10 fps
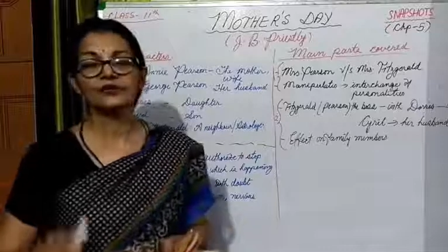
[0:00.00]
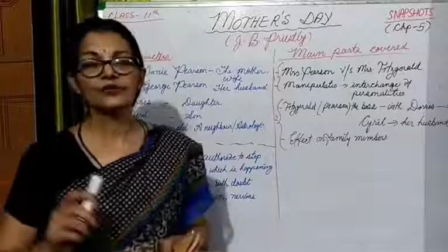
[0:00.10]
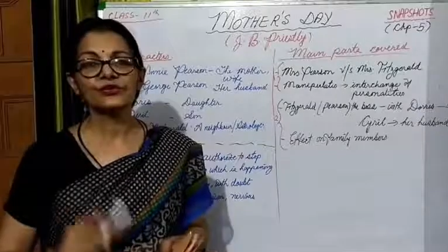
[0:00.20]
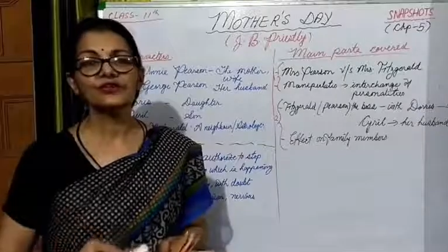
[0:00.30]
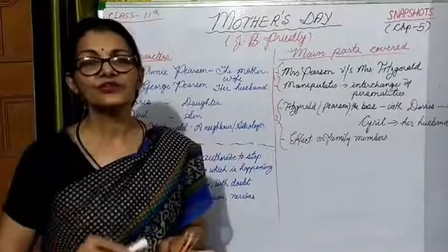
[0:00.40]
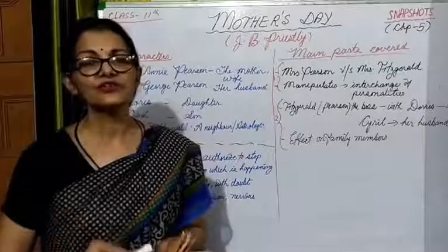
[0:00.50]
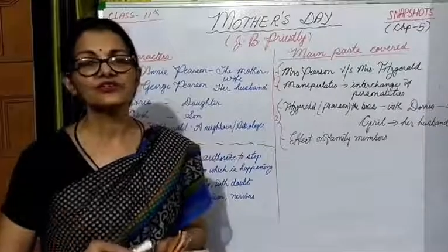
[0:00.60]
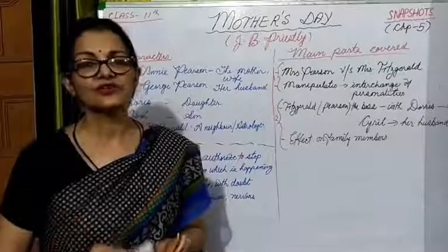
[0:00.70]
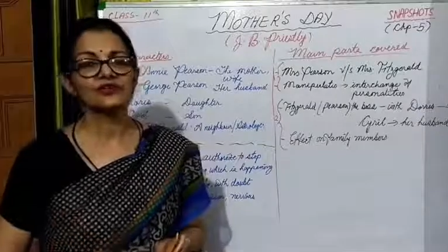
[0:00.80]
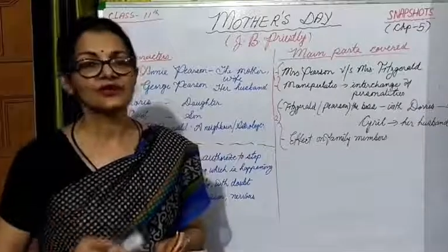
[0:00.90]
to read
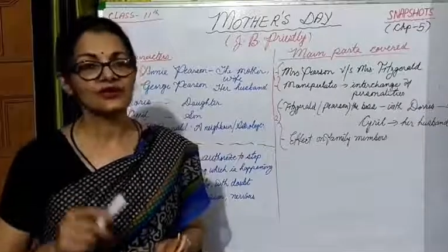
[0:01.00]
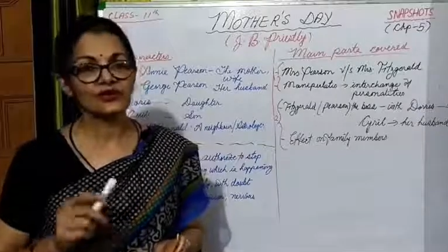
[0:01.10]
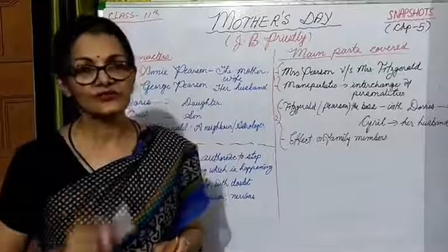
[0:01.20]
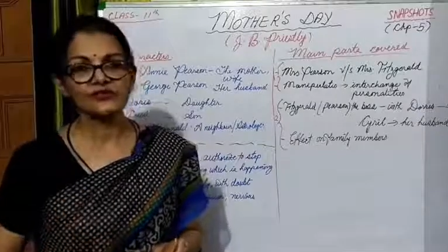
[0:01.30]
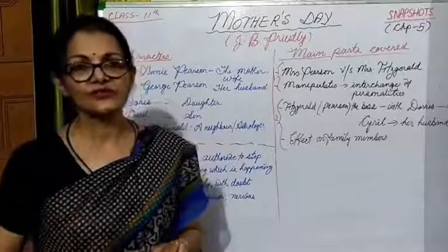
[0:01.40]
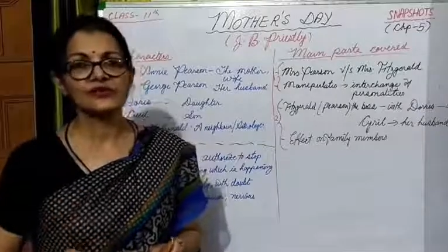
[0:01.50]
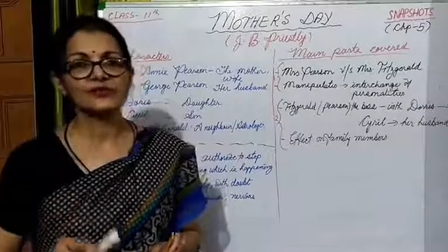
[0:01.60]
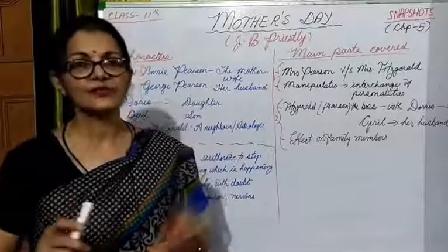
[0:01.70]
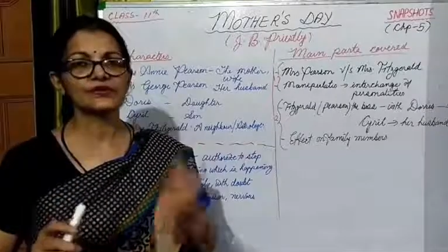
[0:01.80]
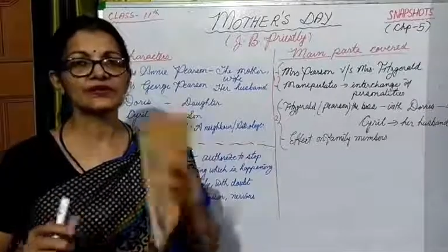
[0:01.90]
each and every
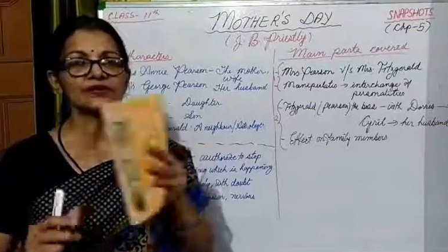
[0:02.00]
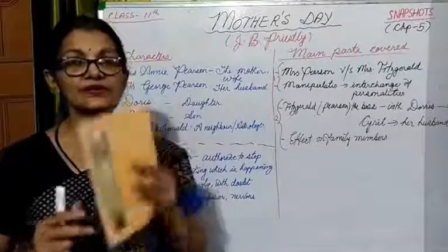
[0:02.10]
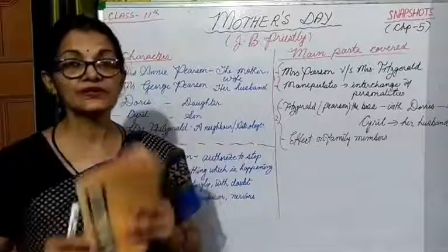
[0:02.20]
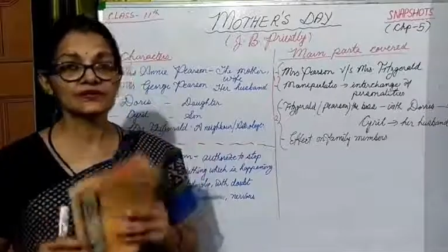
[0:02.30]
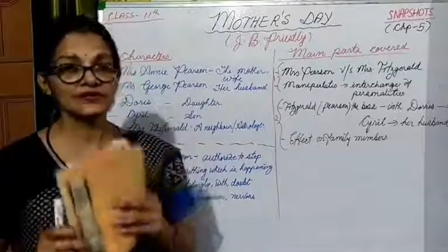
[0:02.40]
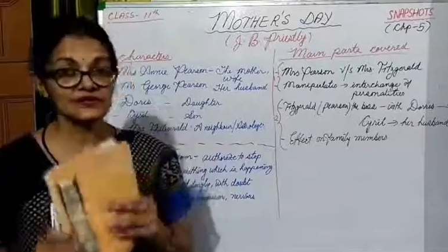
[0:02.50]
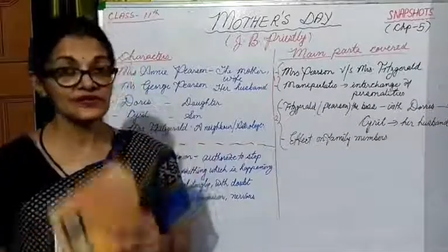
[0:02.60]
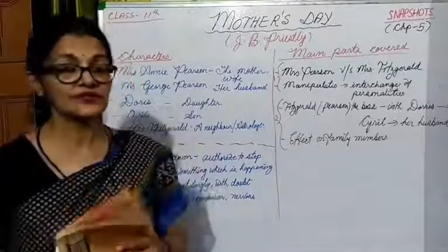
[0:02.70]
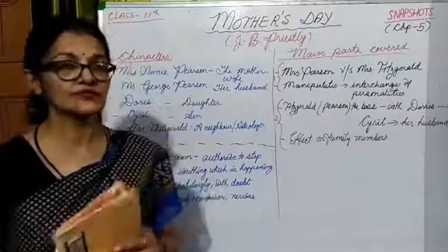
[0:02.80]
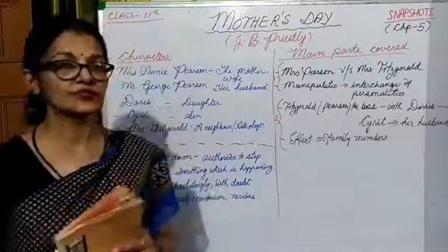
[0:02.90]
chapter in
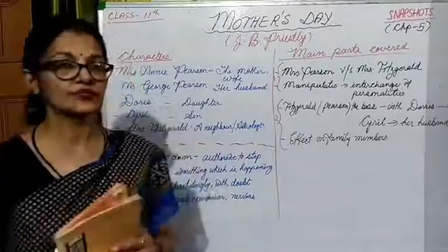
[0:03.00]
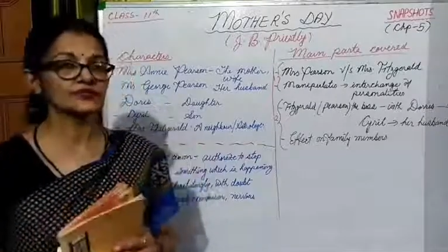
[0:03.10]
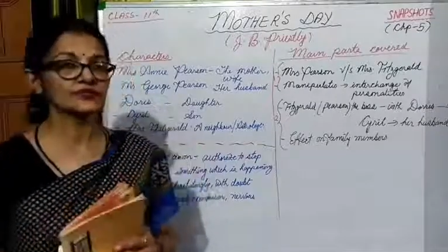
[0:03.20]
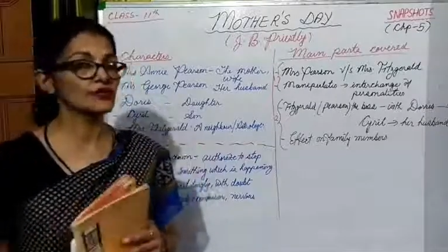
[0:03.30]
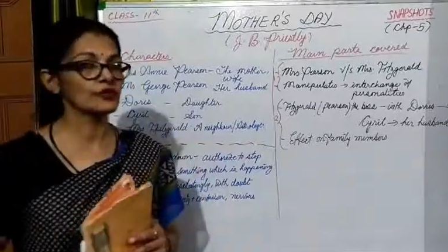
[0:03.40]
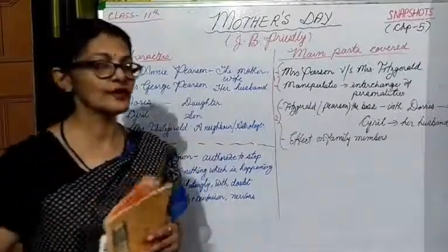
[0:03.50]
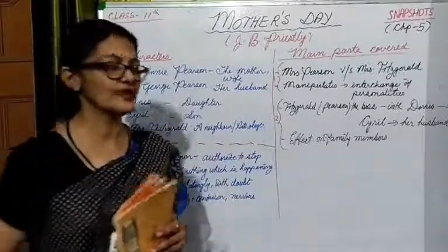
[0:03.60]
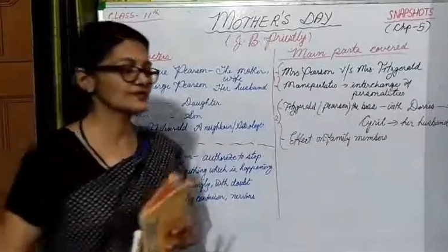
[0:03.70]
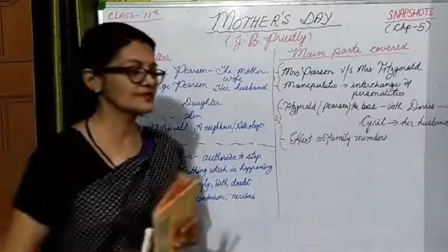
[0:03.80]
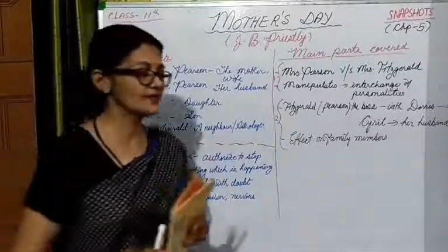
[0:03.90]
these books,
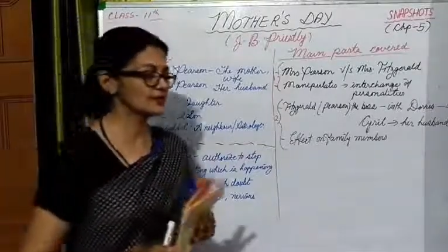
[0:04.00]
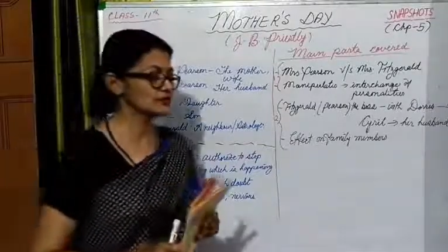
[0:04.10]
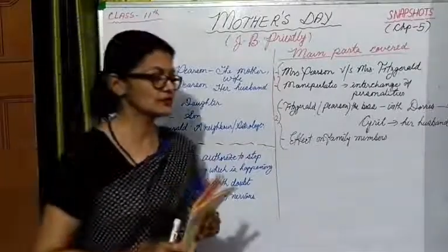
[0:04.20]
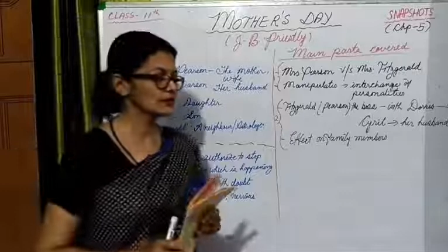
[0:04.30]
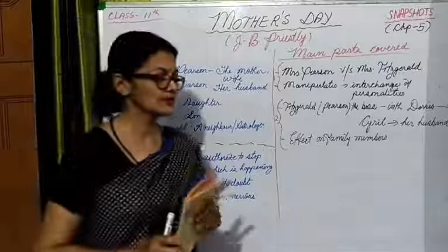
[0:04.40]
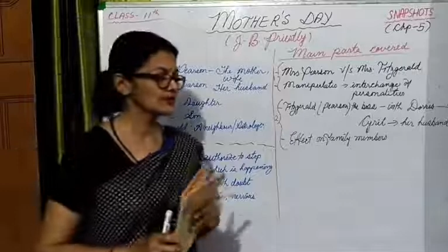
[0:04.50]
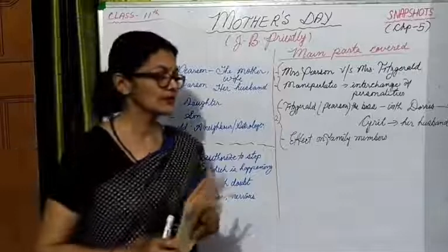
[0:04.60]
Hornbill and Snapshot.